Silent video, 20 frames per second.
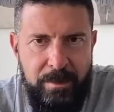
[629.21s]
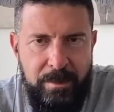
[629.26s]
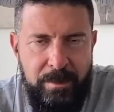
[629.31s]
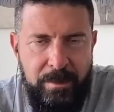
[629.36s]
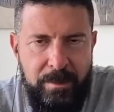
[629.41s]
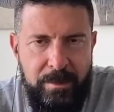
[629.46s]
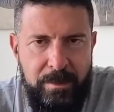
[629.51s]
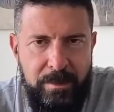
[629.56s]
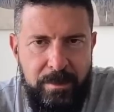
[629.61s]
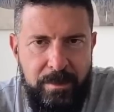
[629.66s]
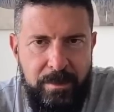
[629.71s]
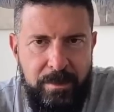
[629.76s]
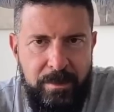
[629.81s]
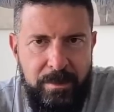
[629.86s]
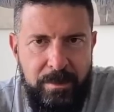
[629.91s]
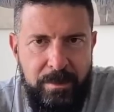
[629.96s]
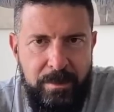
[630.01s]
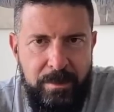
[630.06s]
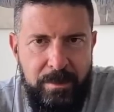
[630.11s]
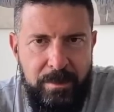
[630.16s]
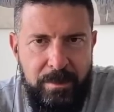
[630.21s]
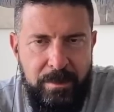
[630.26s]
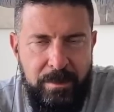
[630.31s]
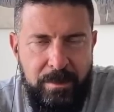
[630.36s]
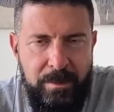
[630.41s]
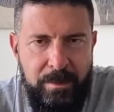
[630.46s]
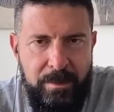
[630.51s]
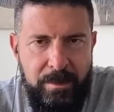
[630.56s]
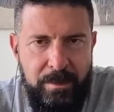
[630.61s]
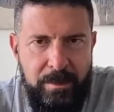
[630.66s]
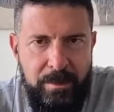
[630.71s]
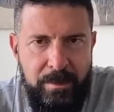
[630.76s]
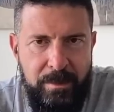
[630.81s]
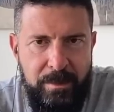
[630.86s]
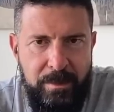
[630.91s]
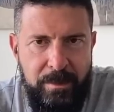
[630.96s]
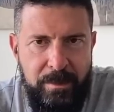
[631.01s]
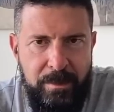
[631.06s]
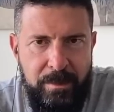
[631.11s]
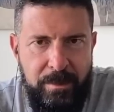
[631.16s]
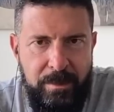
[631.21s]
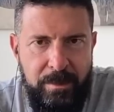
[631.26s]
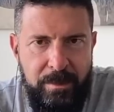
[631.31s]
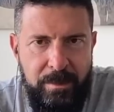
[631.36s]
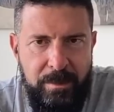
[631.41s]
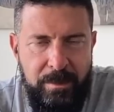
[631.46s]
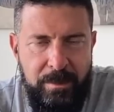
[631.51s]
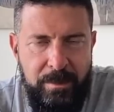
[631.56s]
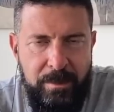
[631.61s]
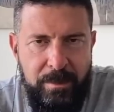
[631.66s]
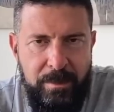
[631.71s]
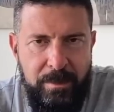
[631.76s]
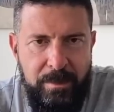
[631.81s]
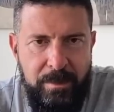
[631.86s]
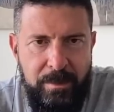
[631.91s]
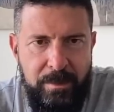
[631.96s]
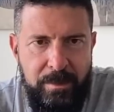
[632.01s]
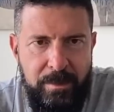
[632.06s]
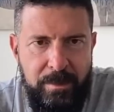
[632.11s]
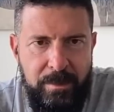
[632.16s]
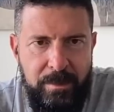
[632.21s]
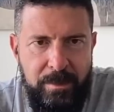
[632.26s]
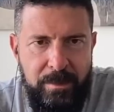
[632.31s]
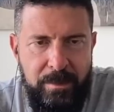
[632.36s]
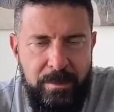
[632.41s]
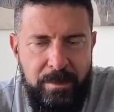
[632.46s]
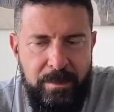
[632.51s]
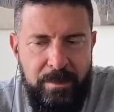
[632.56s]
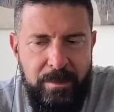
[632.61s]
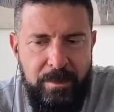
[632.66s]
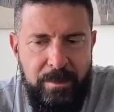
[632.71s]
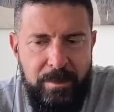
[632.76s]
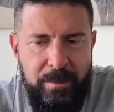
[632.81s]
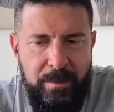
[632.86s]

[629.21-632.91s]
(not speaking)